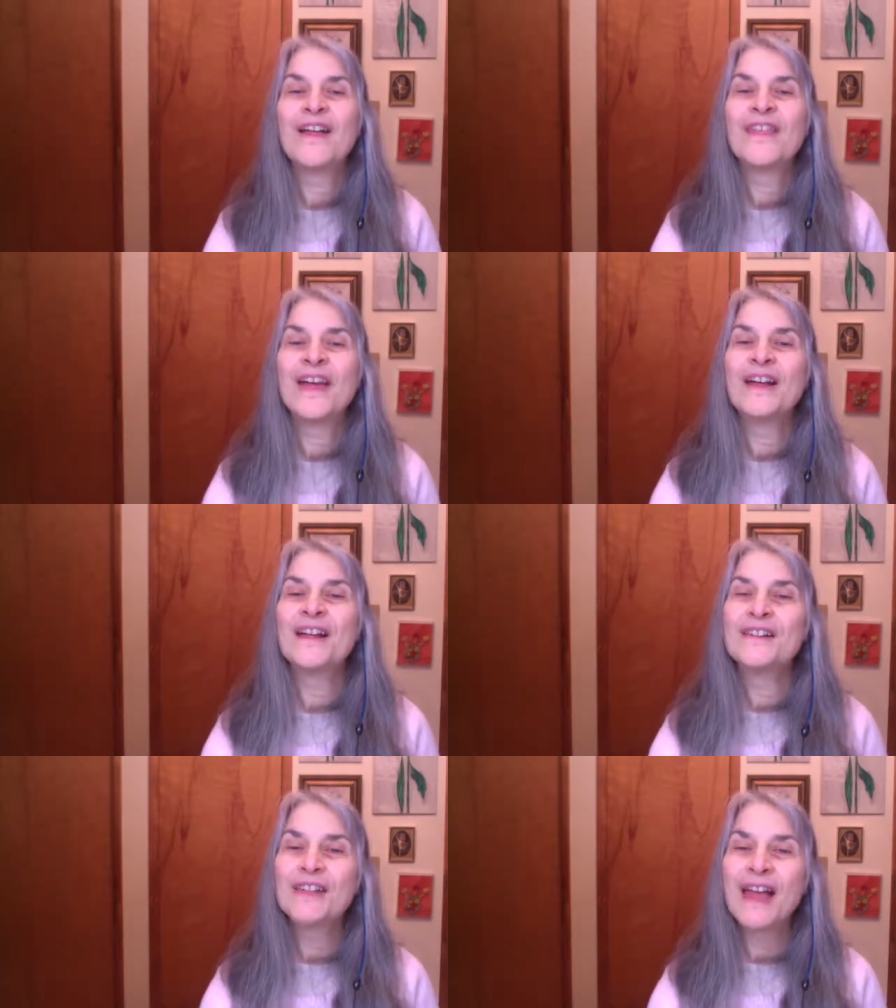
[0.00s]
that
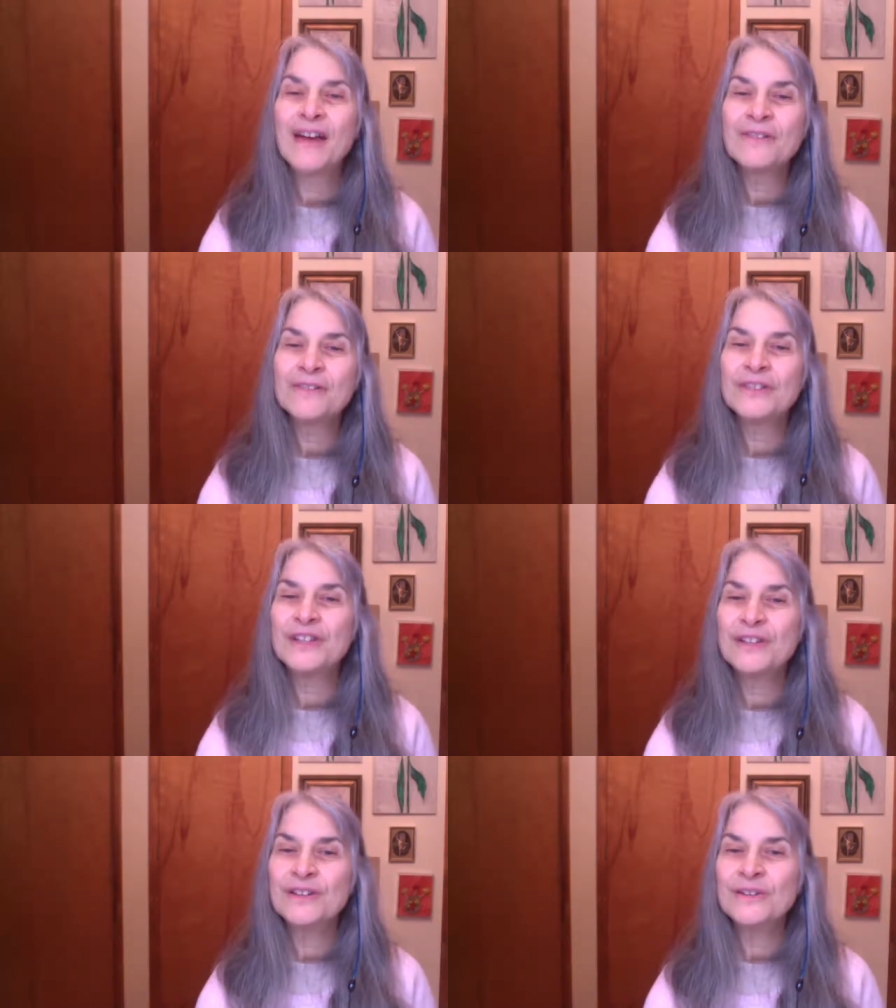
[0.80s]
allows
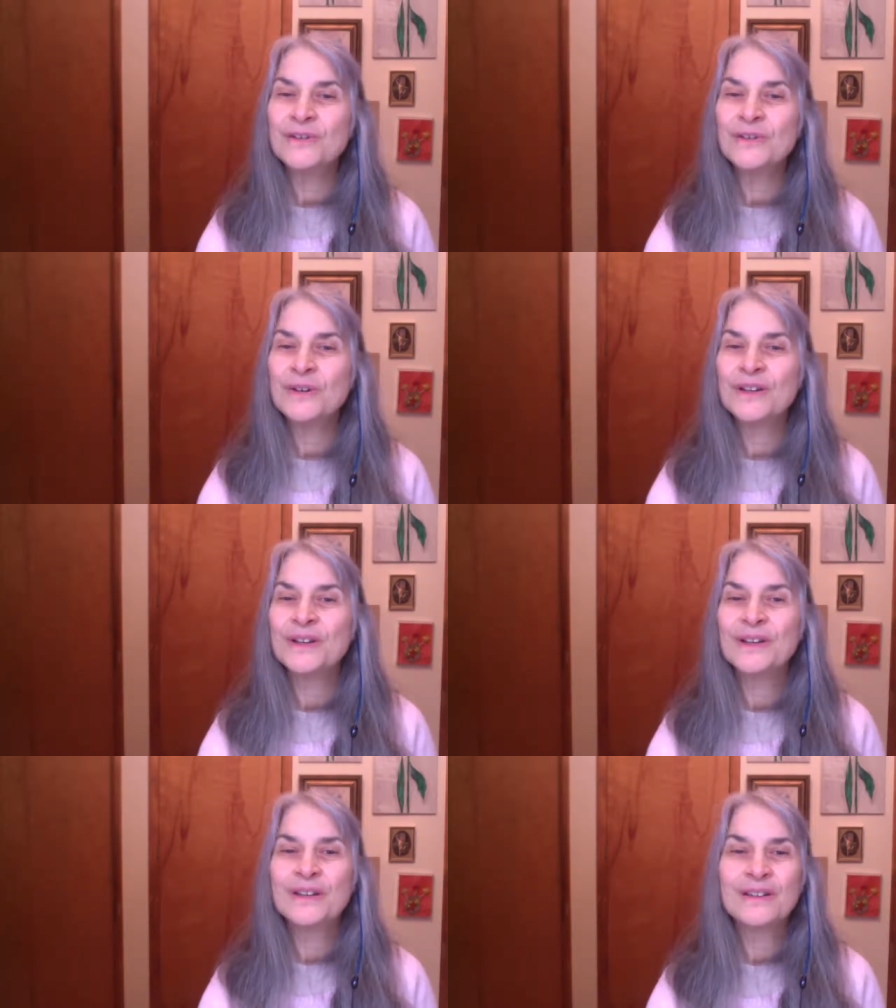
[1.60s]
you
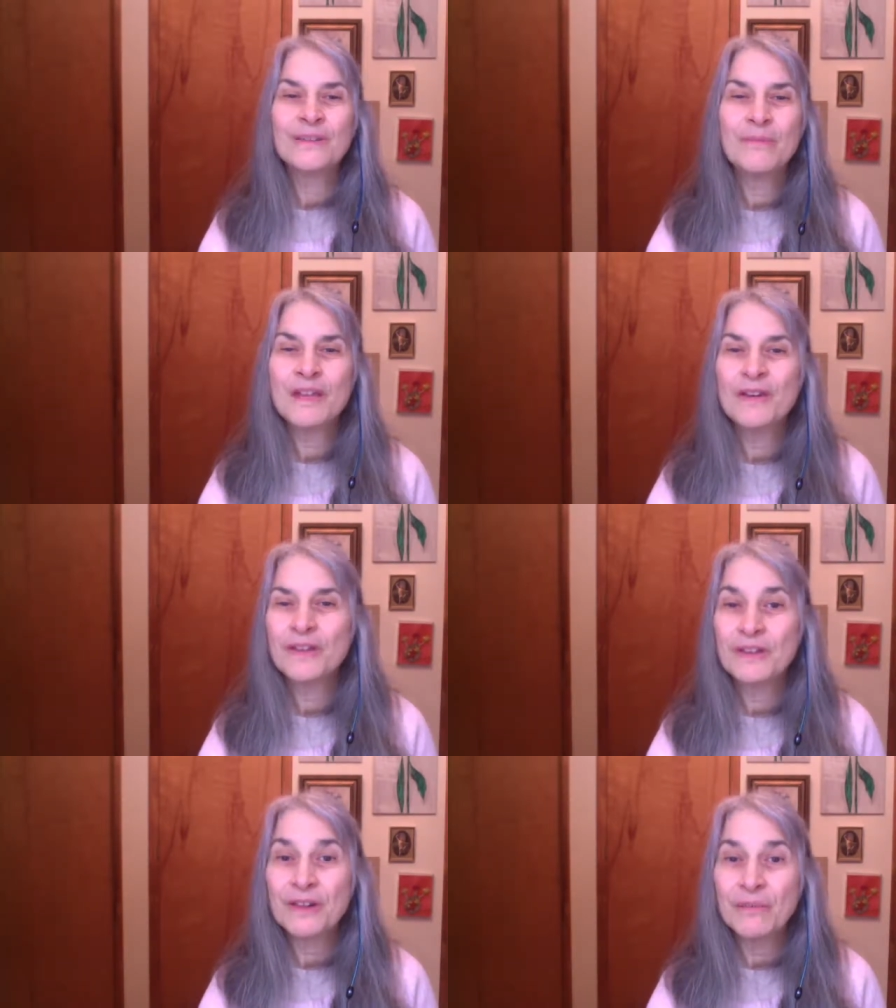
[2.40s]
to be all
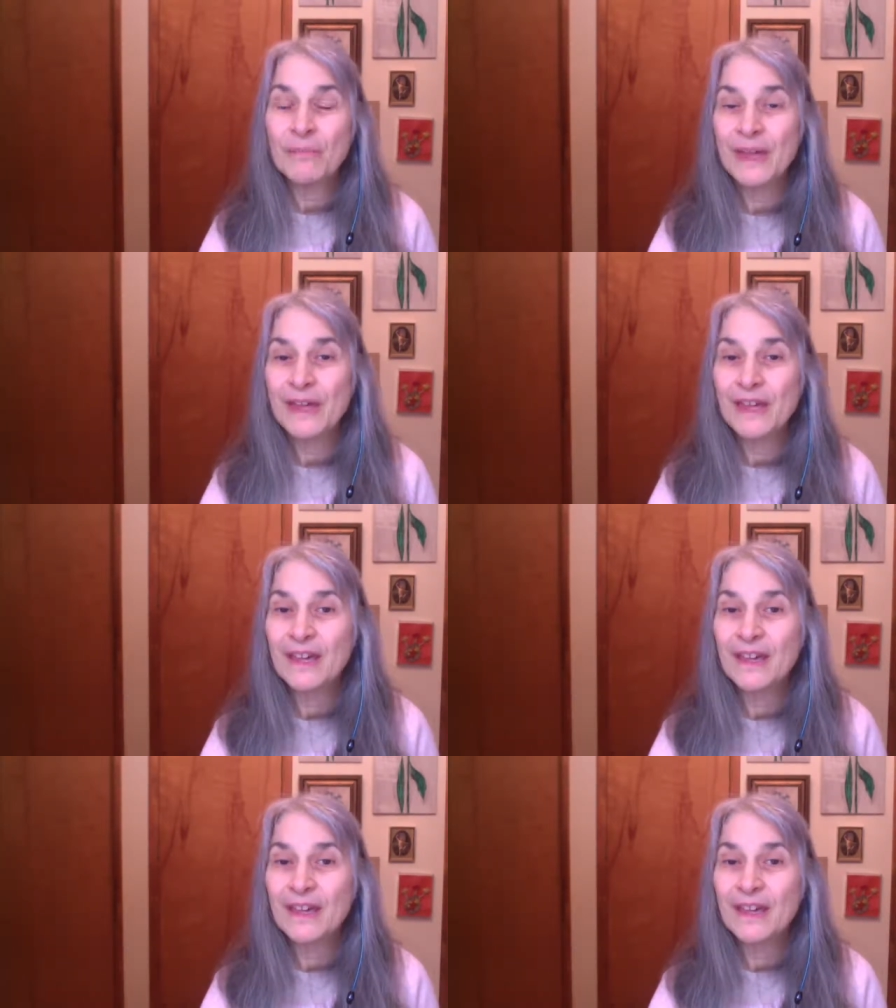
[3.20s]
you can be,